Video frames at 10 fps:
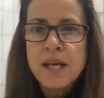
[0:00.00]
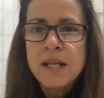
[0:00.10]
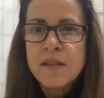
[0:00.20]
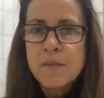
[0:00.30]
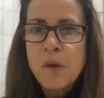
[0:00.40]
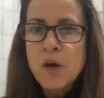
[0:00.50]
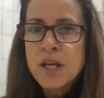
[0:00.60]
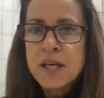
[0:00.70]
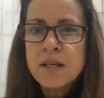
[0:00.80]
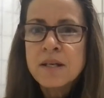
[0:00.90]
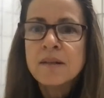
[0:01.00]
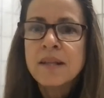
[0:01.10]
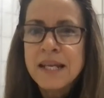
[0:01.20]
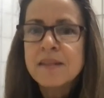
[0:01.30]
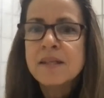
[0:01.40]
hitting the market
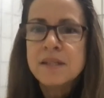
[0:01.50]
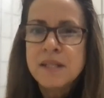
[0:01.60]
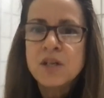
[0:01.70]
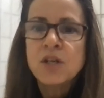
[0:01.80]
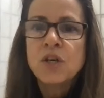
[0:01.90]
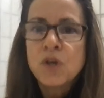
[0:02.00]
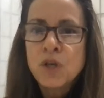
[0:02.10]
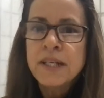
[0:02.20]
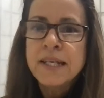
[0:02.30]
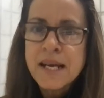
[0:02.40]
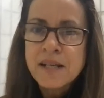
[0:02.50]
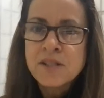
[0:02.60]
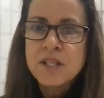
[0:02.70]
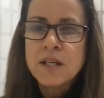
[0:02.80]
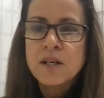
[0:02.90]
late this year, early
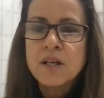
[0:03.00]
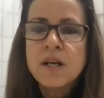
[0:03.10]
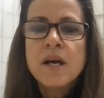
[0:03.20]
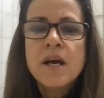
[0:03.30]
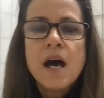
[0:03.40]
next year,